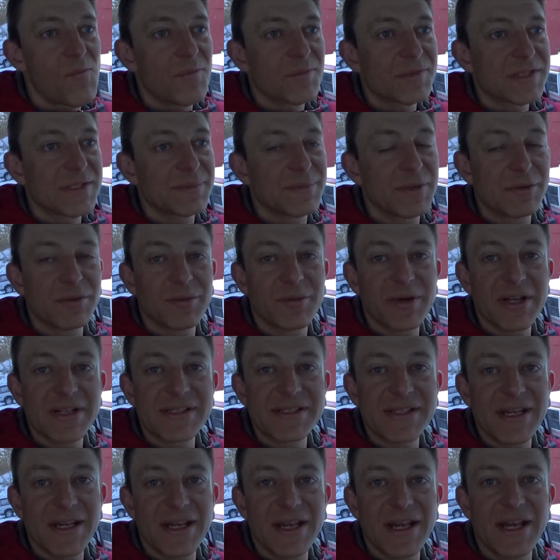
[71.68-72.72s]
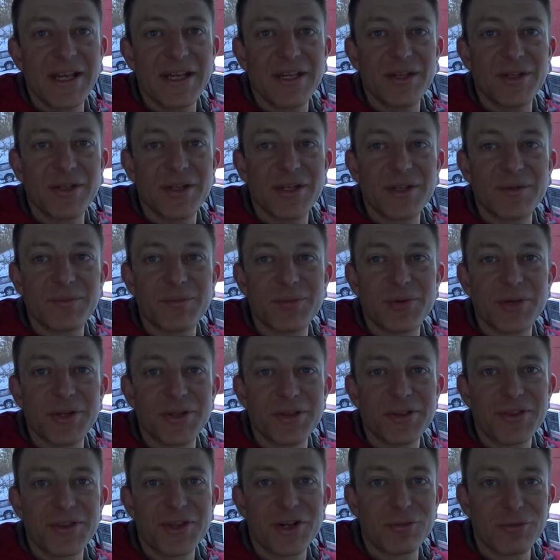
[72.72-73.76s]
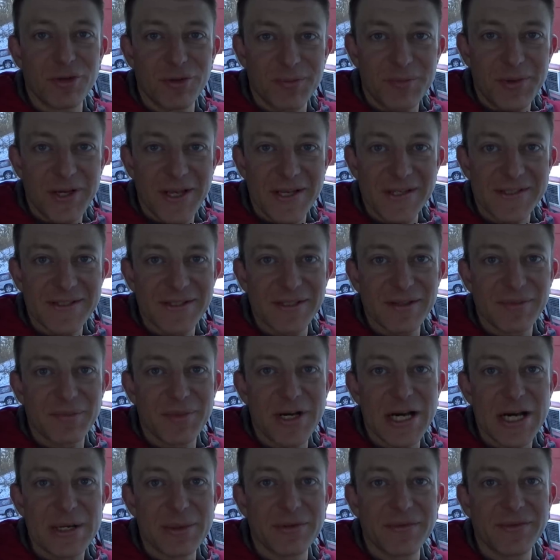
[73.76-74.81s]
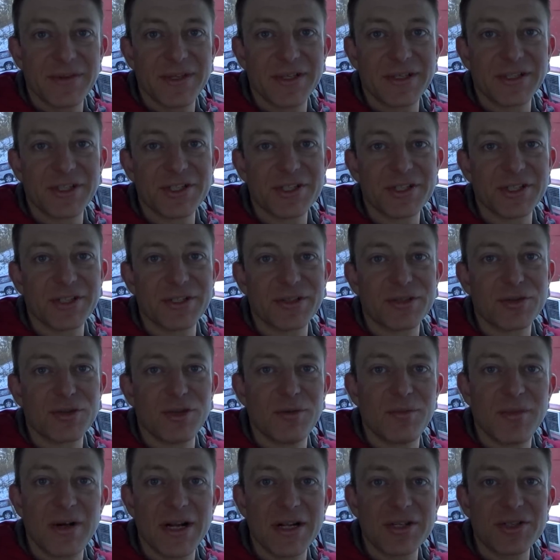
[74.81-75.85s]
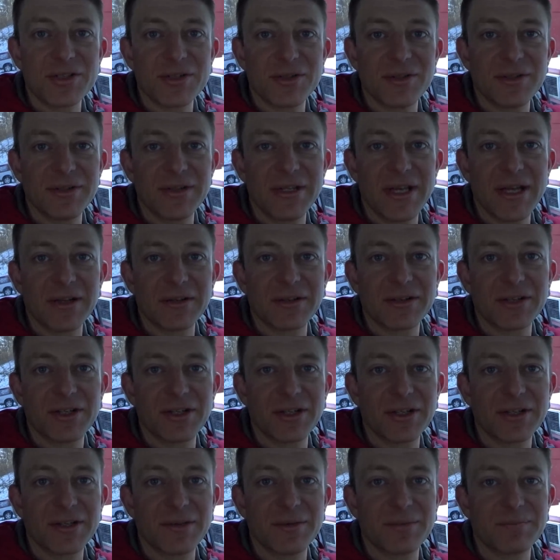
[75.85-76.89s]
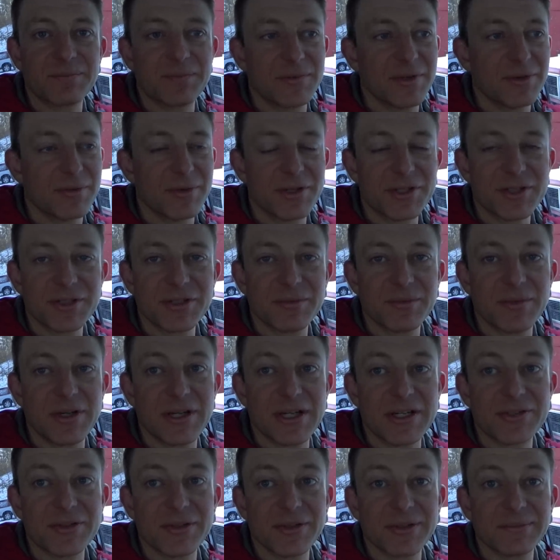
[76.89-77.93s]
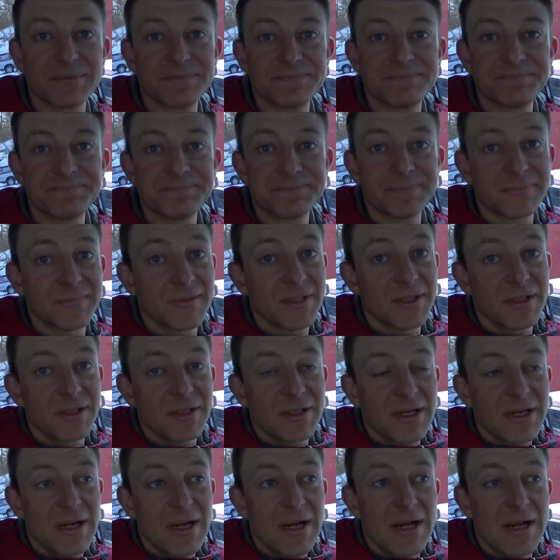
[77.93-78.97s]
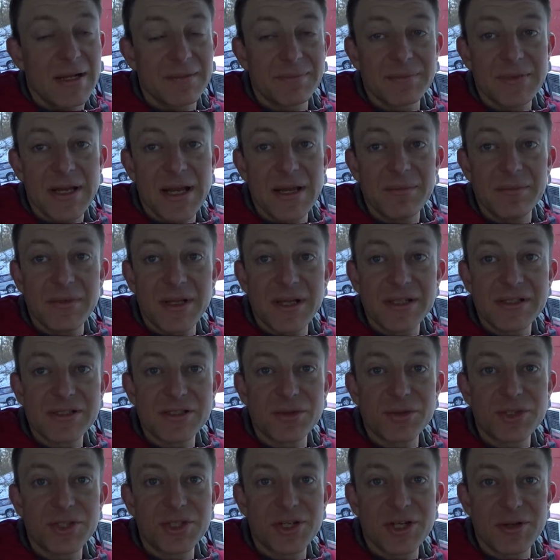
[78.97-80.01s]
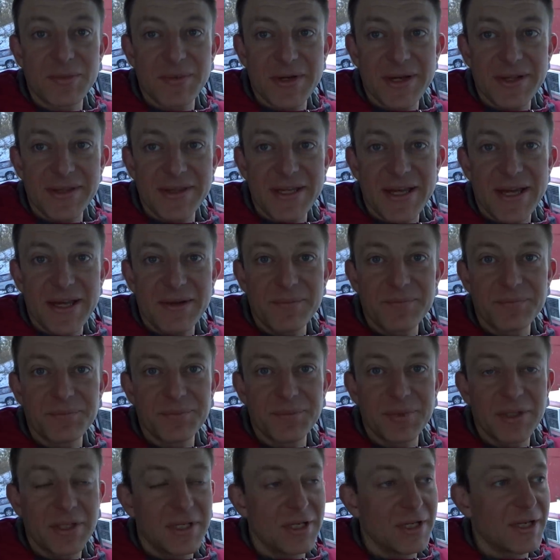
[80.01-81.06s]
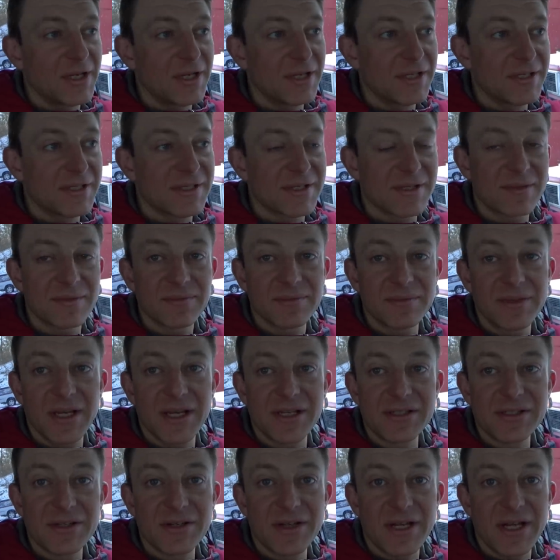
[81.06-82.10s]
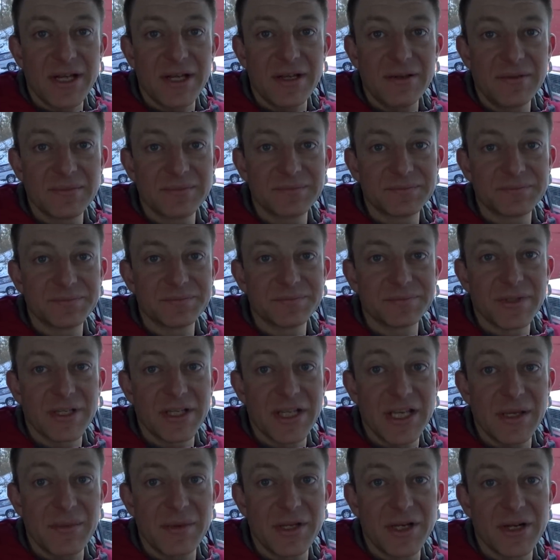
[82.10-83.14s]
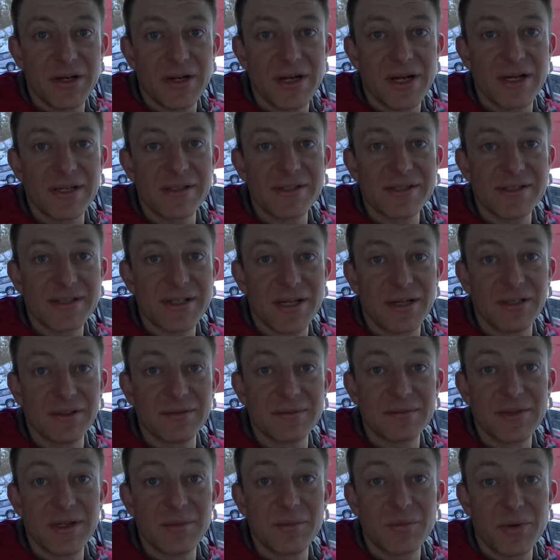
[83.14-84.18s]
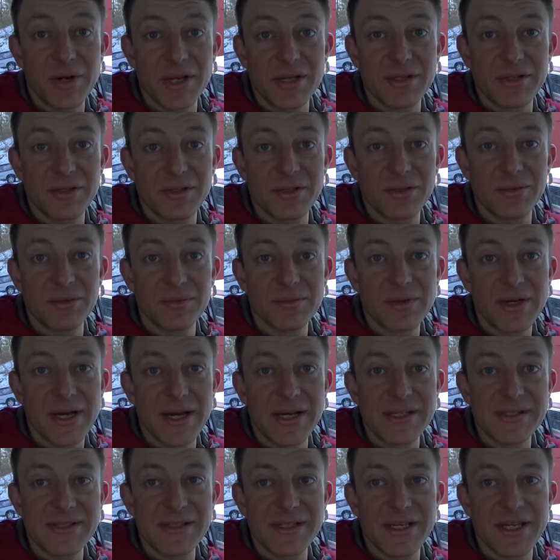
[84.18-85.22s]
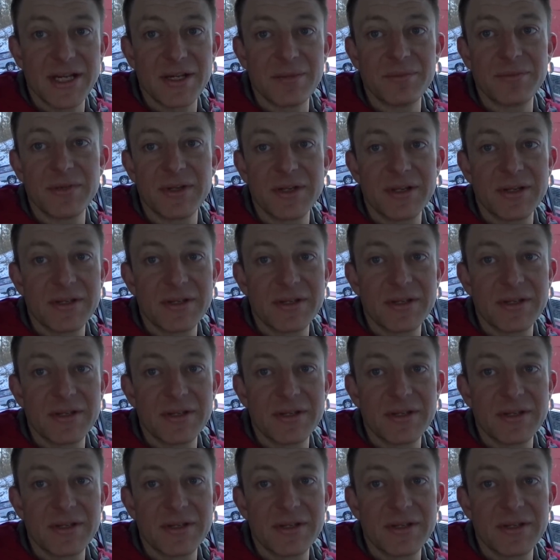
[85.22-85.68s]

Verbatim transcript: some people might say, hey, you didn't put thermal paste on the bottom of the ignition control module and that cooked the original module. Uh, I'm not so sure about that because yesterday I came here, I installed a brand new ICM,